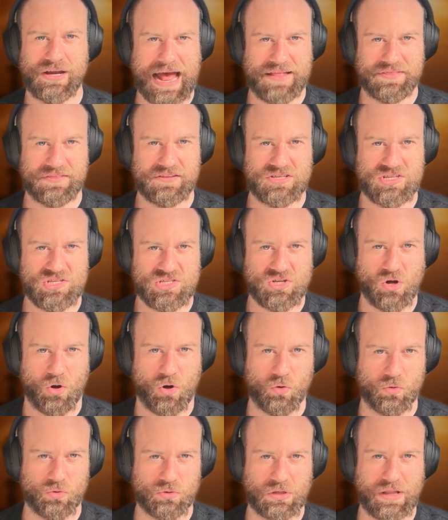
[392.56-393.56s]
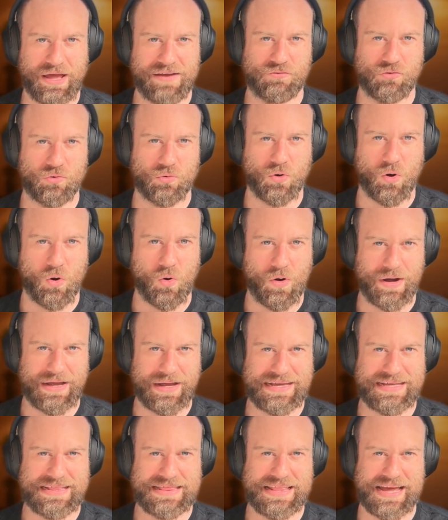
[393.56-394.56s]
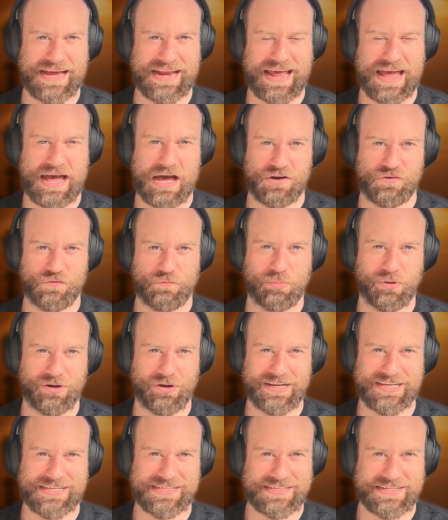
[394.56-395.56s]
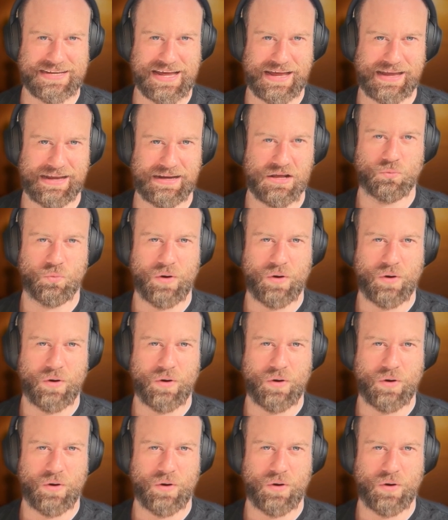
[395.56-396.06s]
at the soul level or in that out-of-body state